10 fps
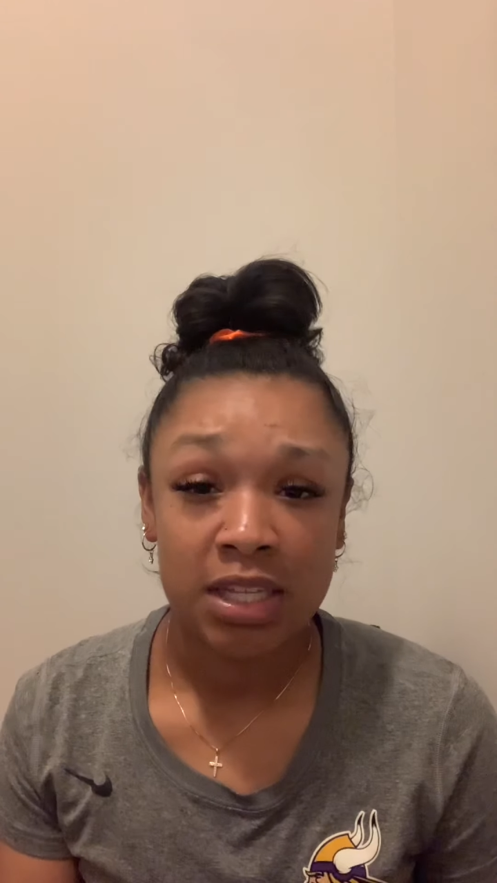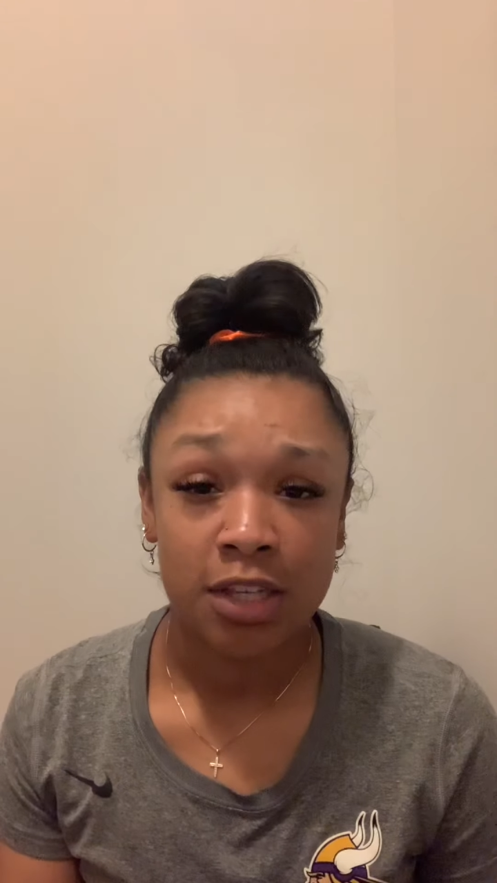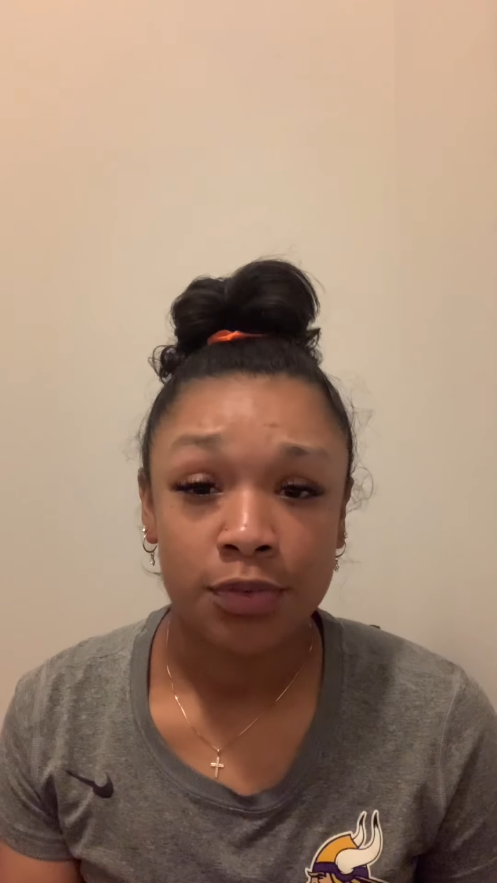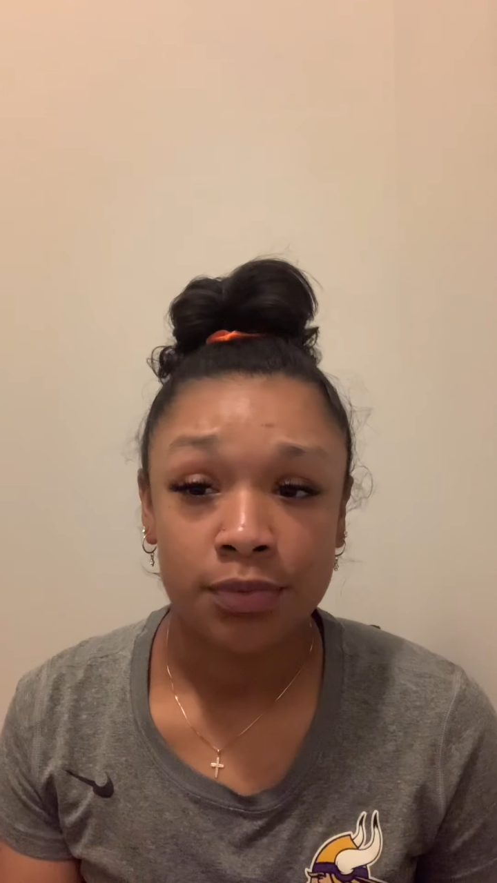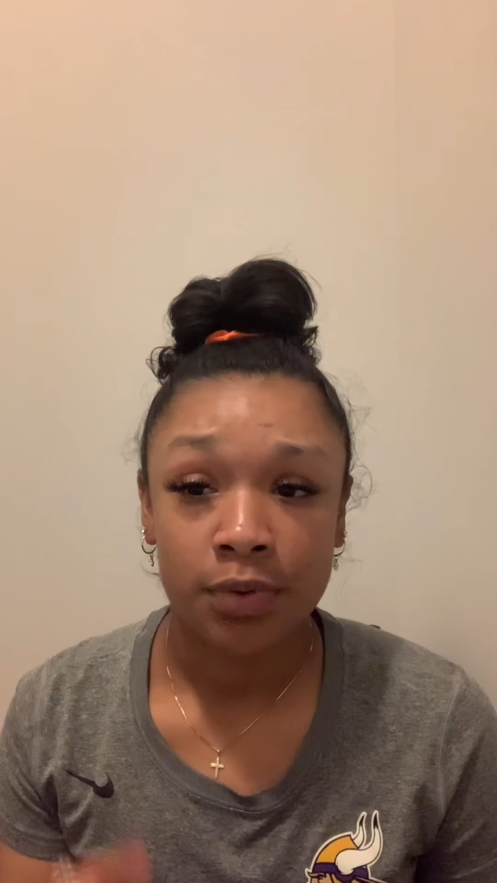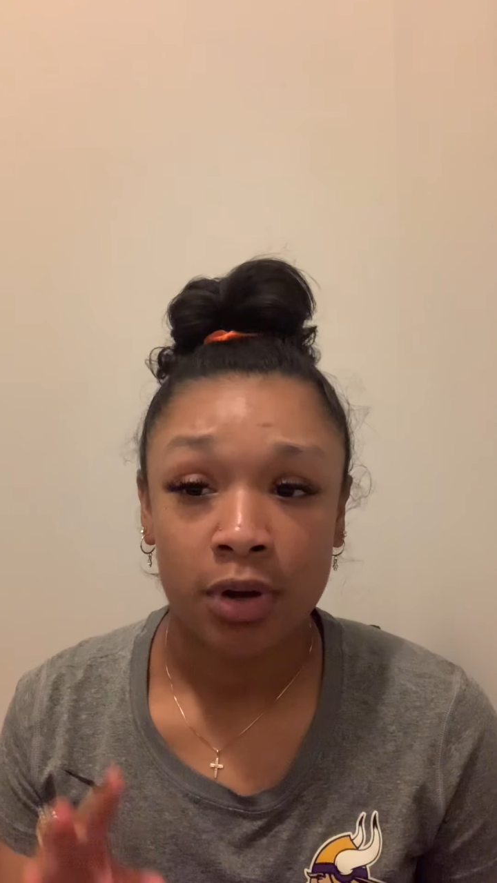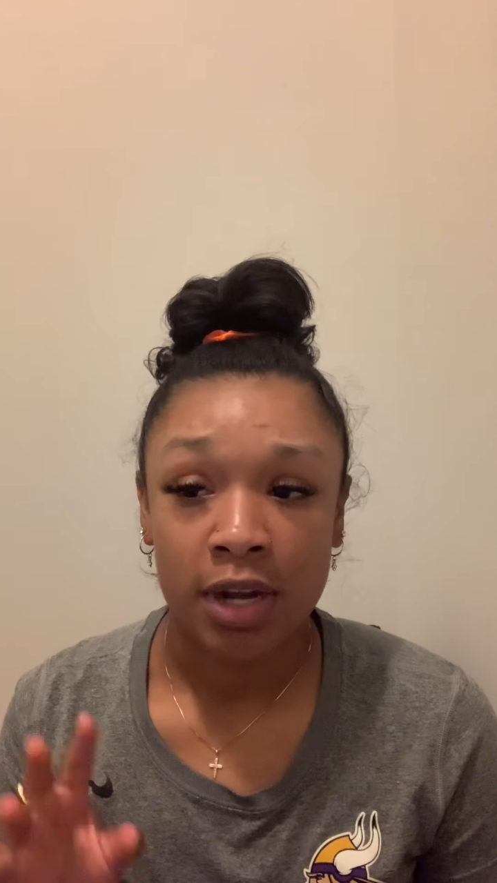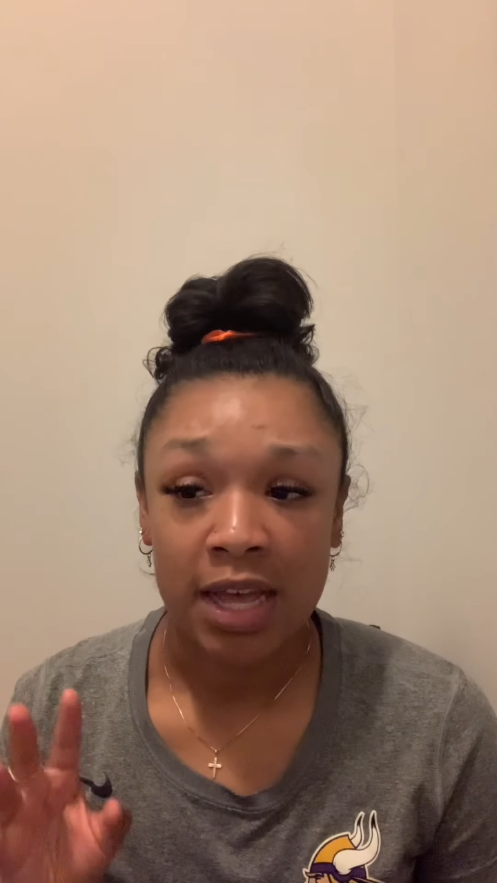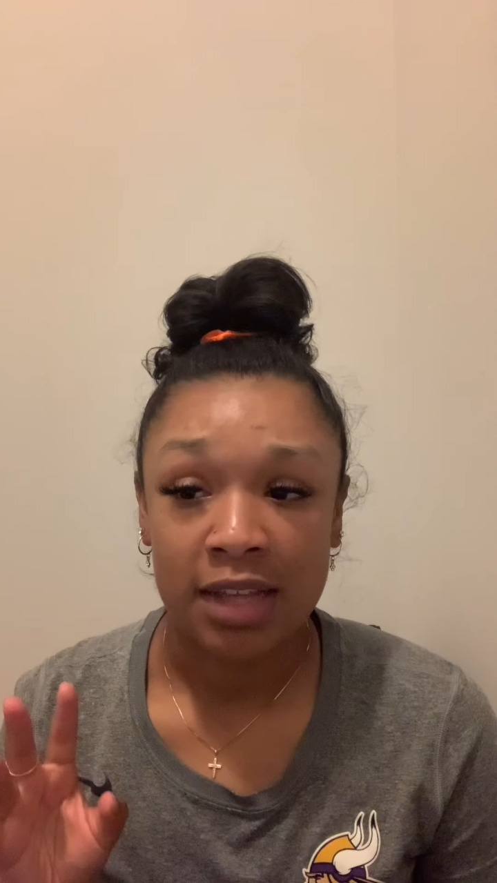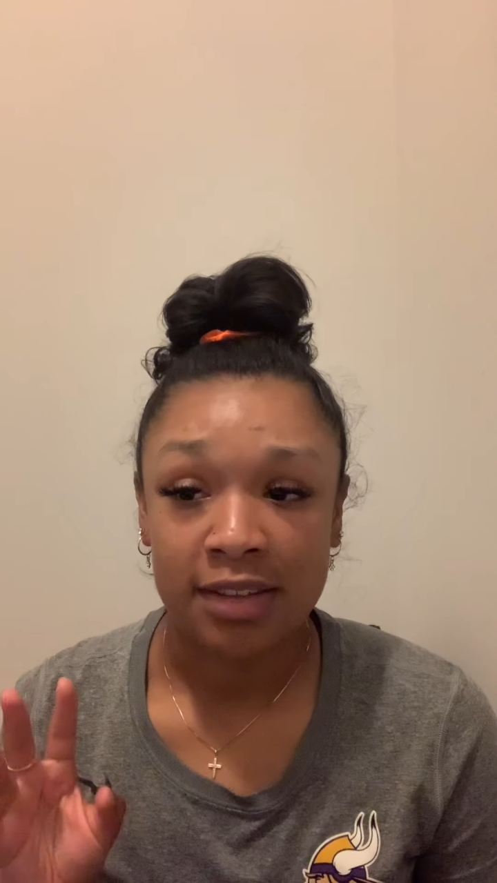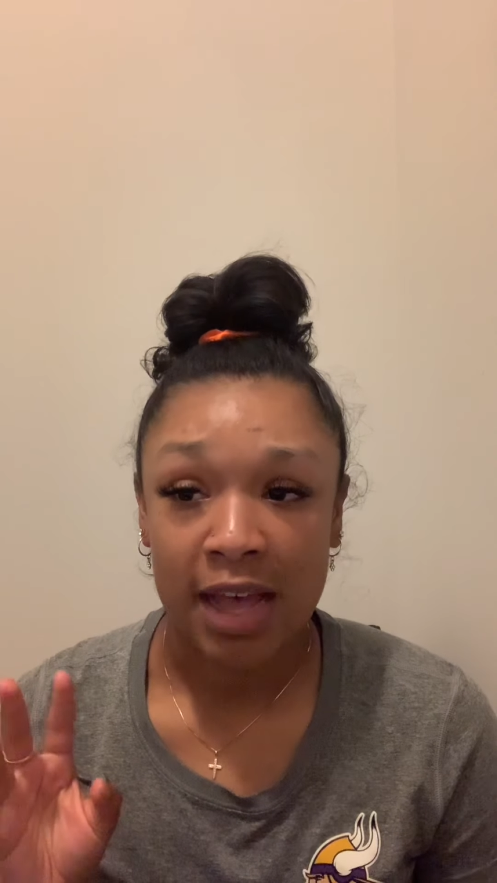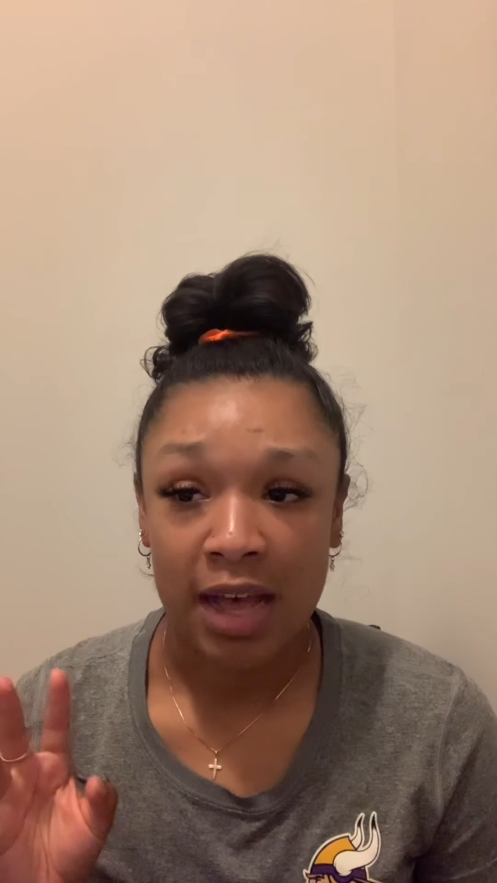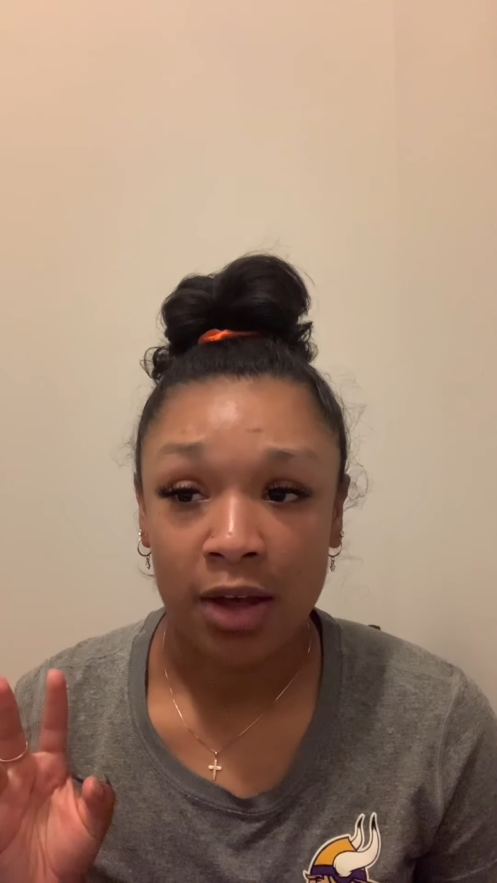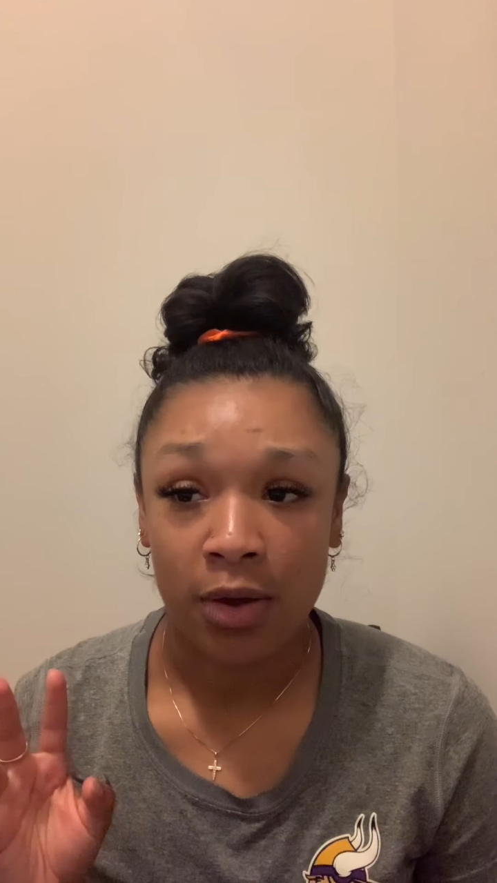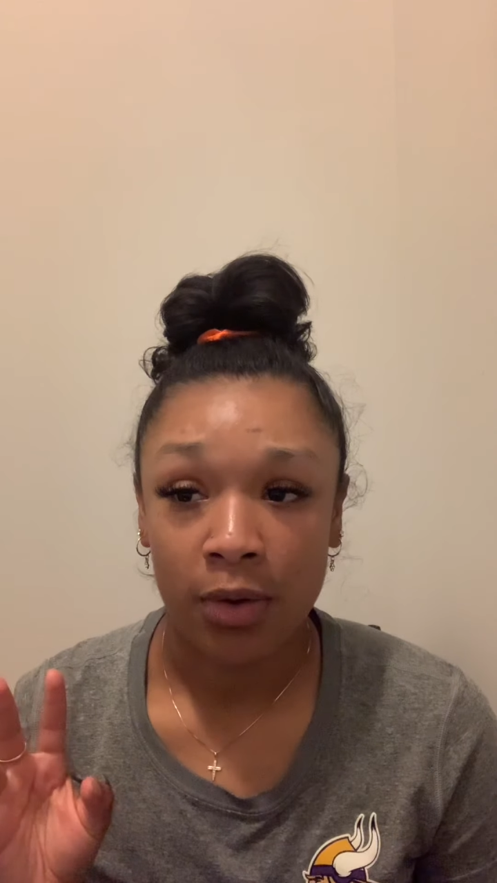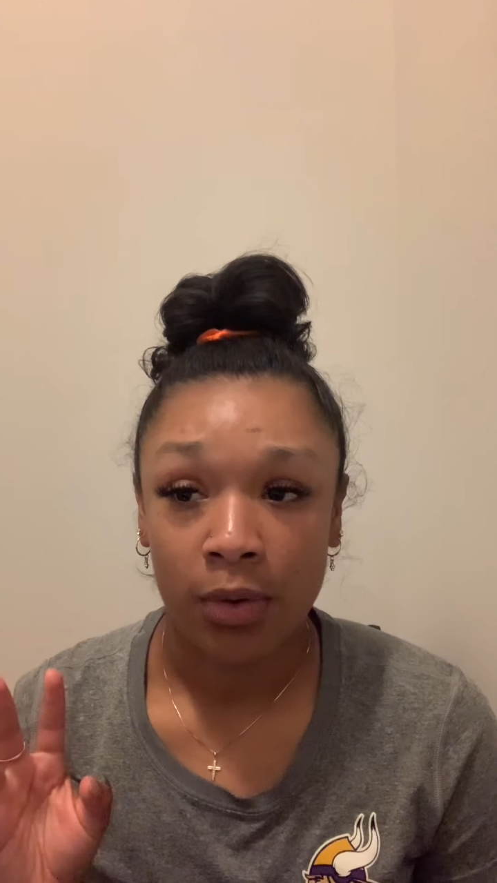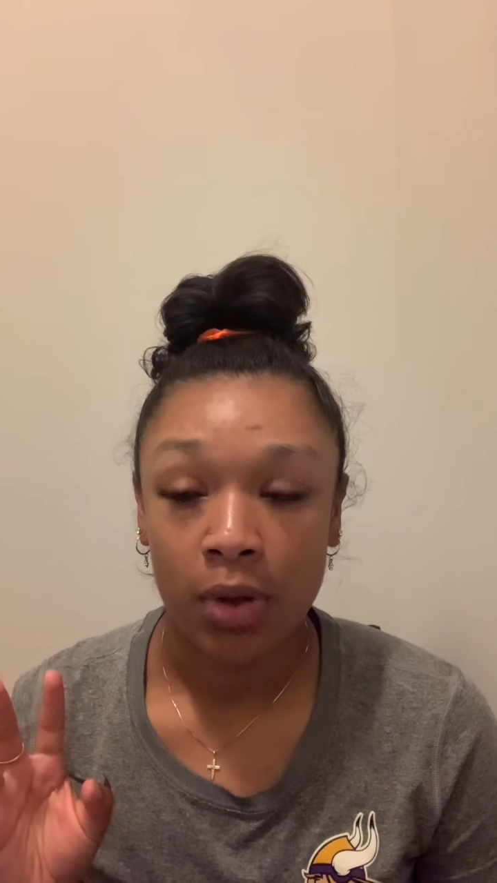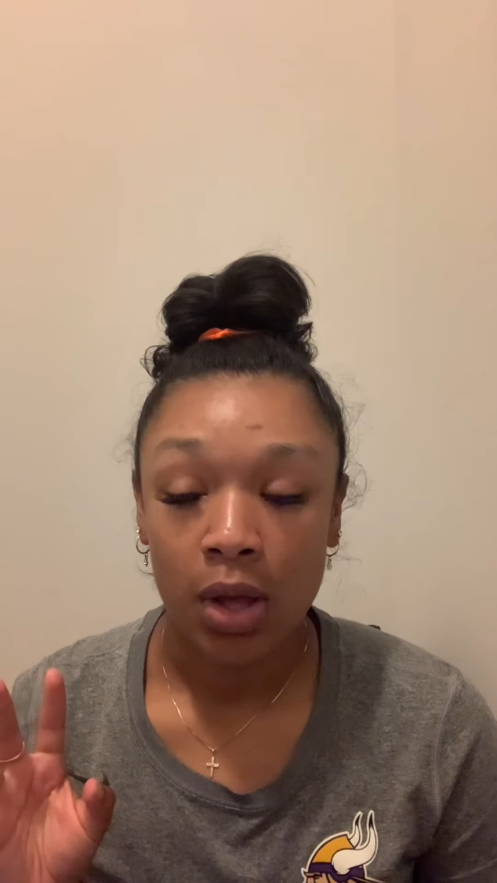as far as how